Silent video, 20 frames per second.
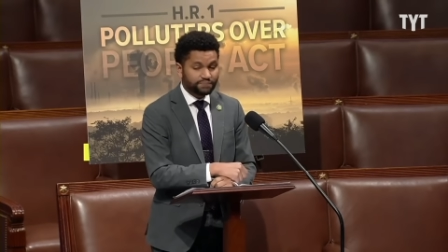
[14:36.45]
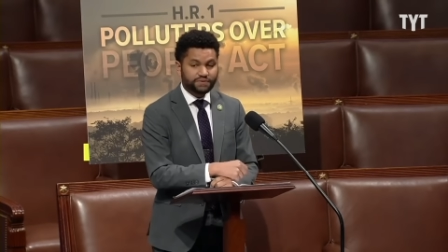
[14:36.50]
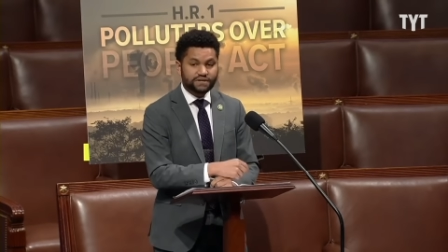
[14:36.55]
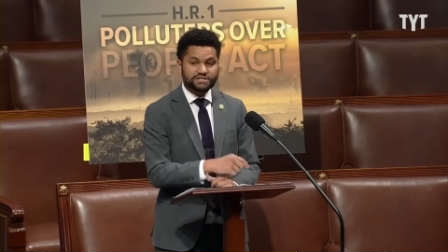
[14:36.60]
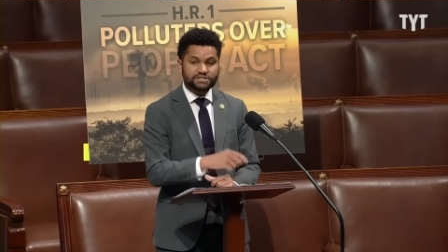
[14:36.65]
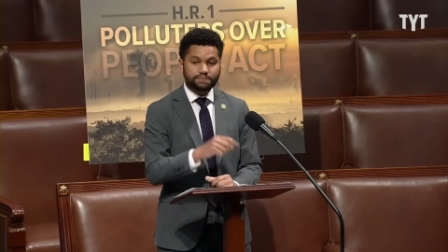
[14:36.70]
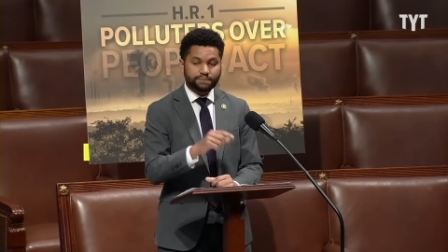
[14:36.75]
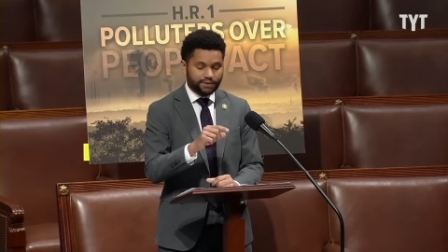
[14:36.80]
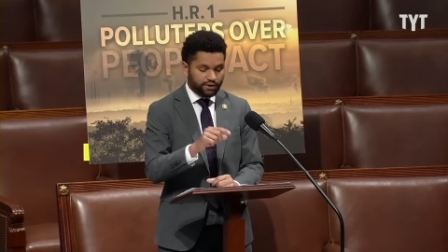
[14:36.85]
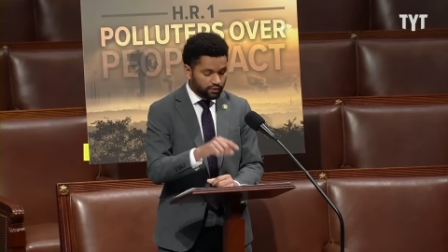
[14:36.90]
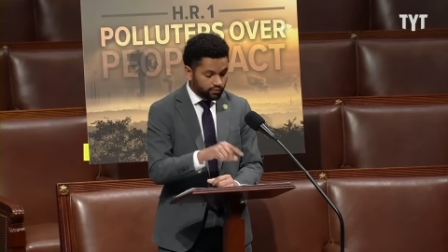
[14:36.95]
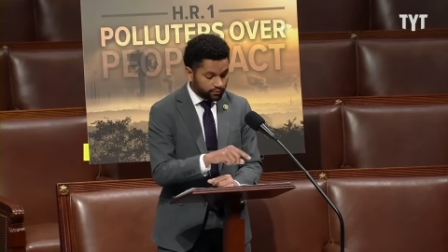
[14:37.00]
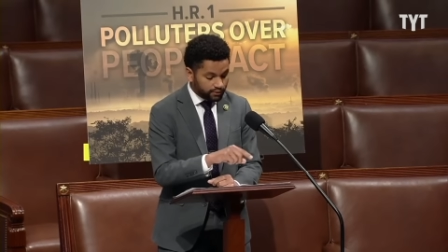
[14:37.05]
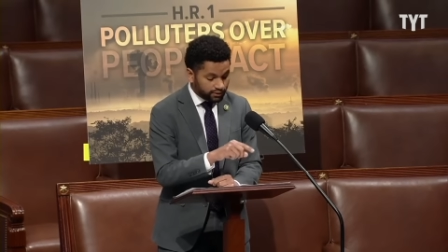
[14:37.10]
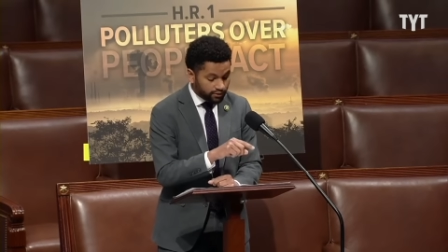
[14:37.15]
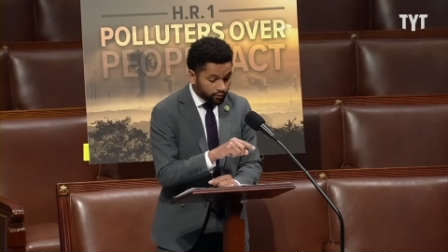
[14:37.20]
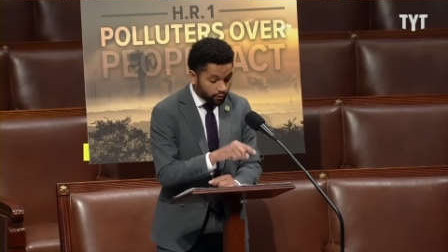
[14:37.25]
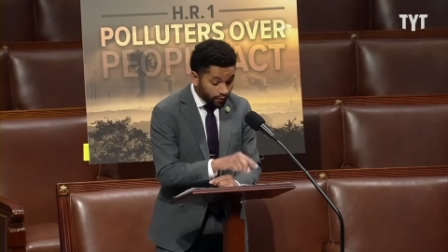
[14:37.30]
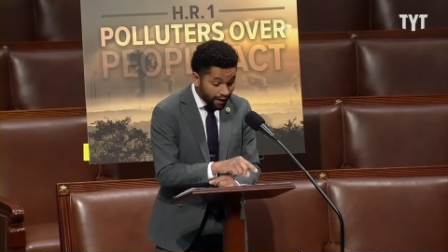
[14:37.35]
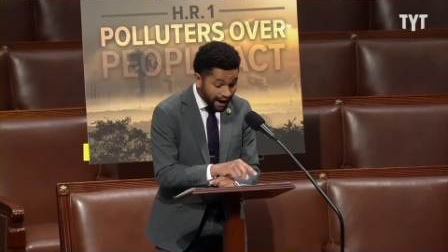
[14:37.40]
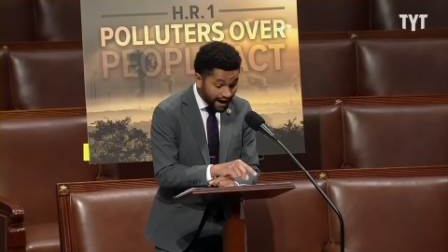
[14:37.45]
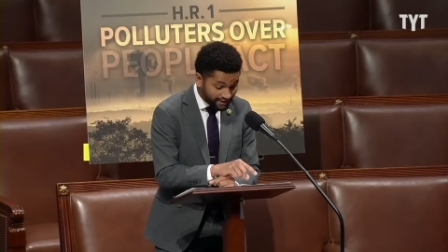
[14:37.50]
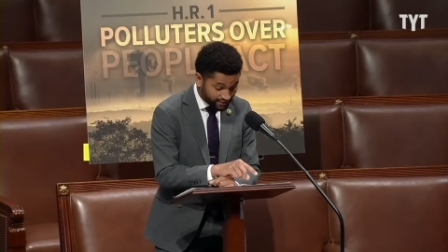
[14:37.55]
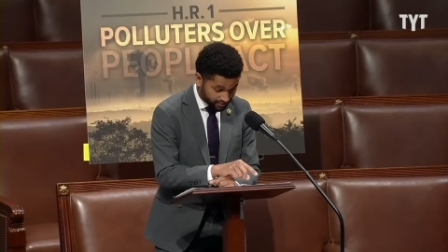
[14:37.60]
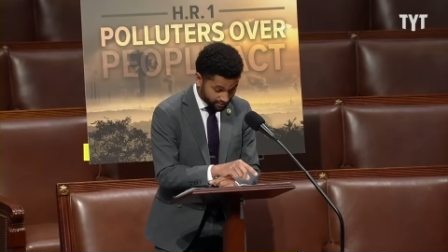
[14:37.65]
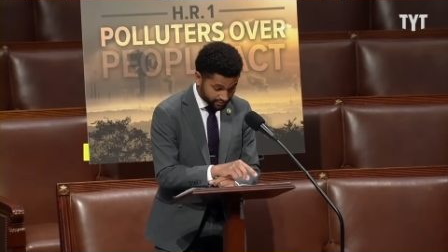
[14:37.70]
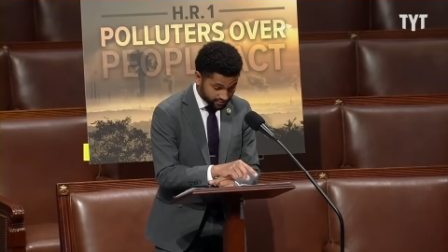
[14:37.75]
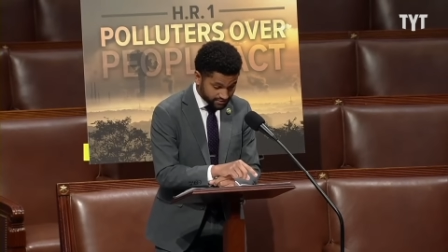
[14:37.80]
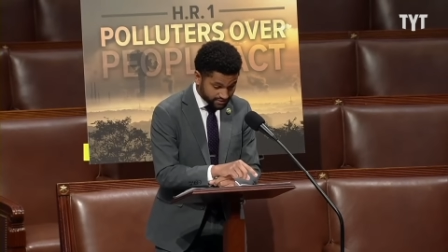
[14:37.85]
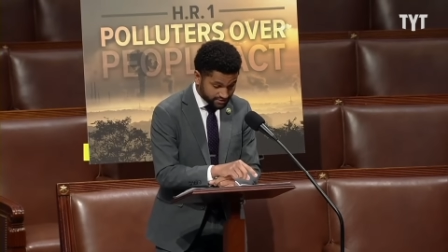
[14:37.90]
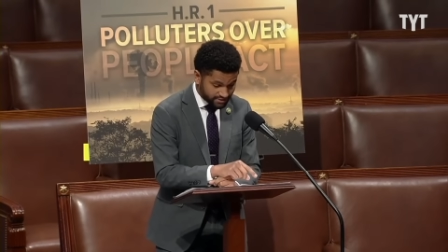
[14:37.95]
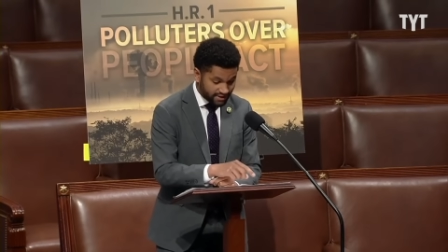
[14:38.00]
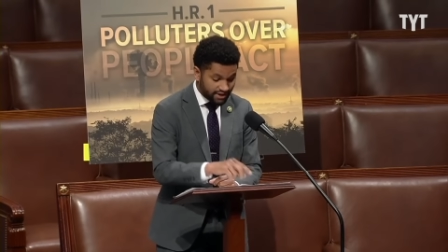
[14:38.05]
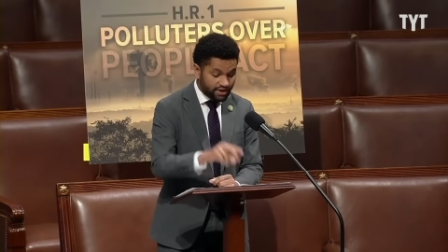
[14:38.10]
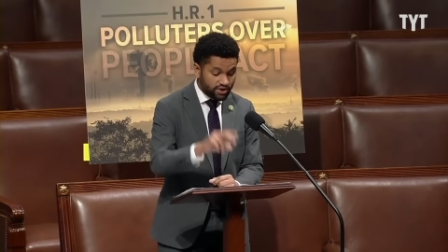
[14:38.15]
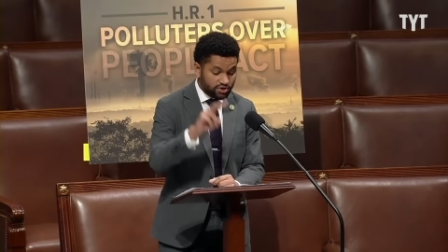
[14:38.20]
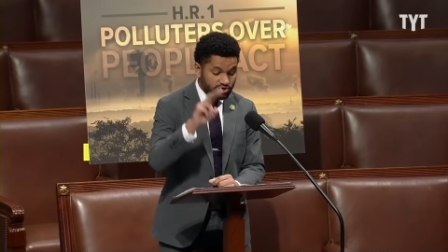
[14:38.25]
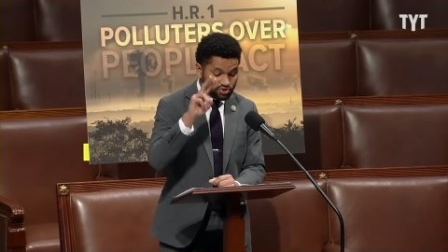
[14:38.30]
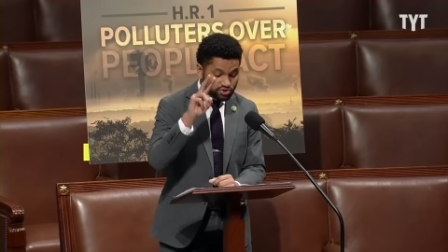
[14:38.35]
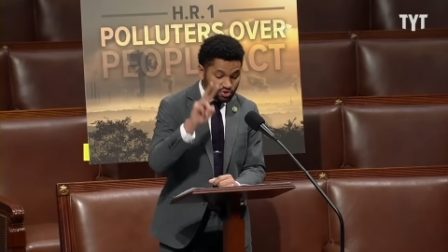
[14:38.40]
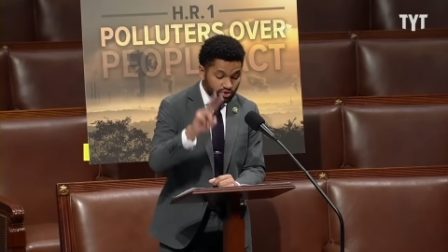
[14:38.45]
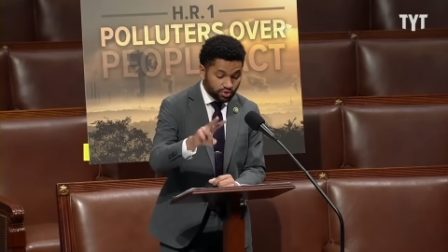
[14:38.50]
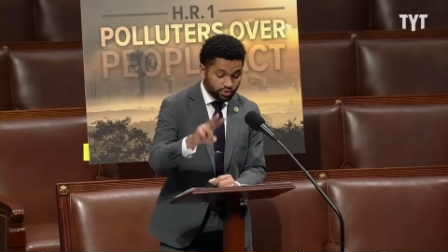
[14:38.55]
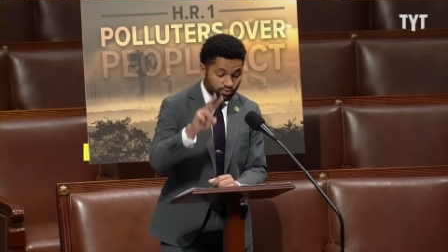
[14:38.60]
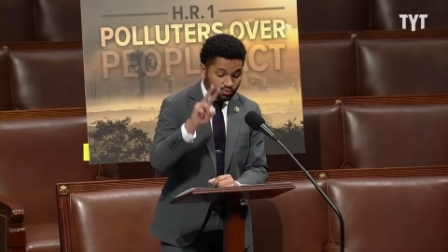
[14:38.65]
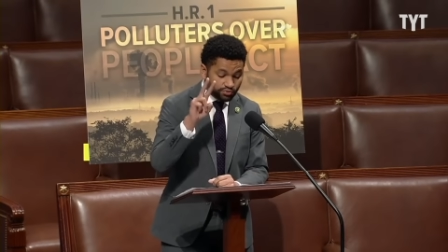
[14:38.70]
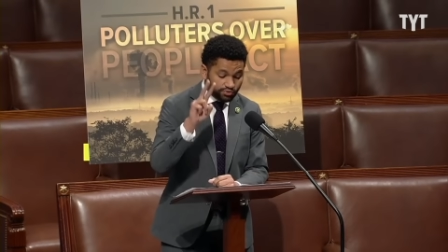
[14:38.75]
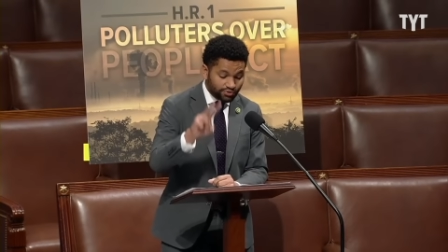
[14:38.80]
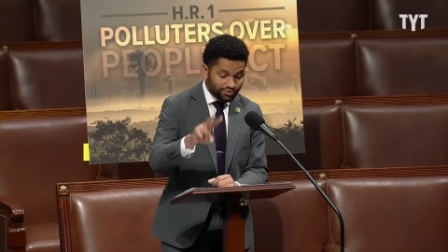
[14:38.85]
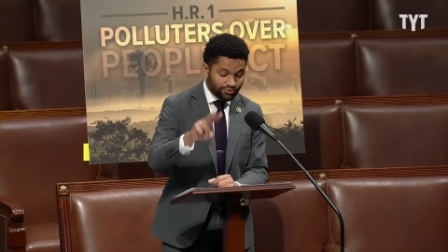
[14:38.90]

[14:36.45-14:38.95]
This bill requires two